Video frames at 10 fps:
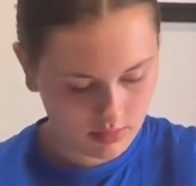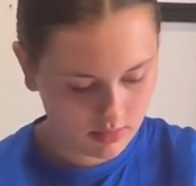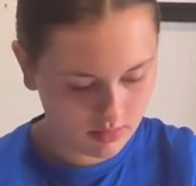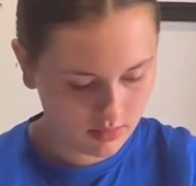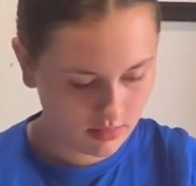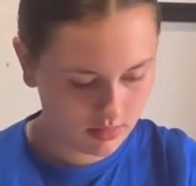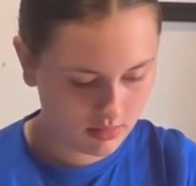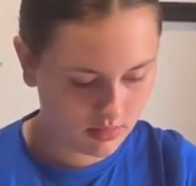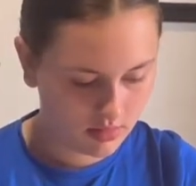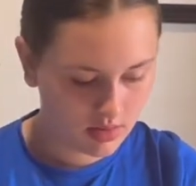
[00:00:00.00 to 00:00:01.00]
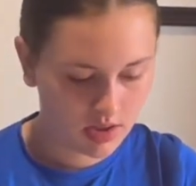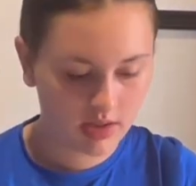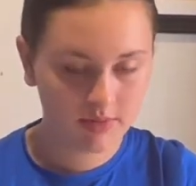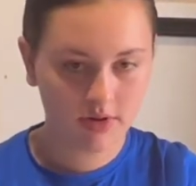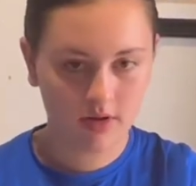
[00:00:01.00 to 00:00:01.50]
And
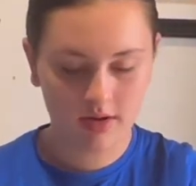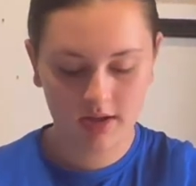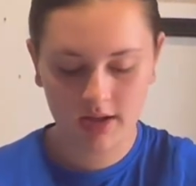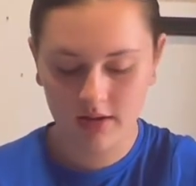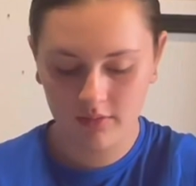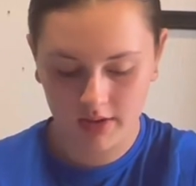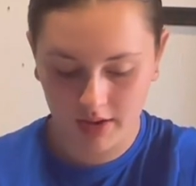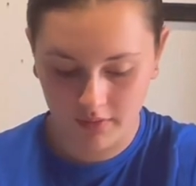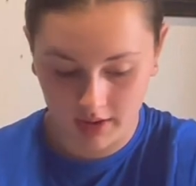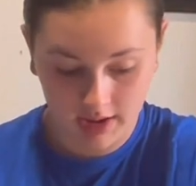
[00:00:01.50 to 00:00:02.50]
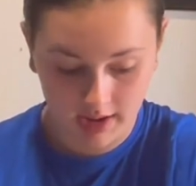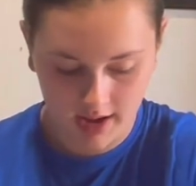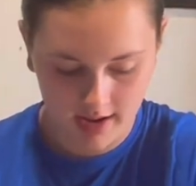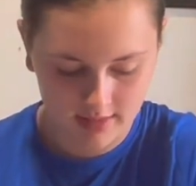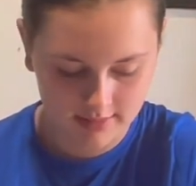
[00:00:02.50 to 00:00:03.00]
I'm starting to get whatever he
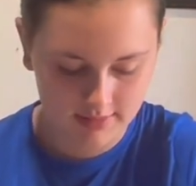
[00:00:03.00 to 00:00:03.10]
has,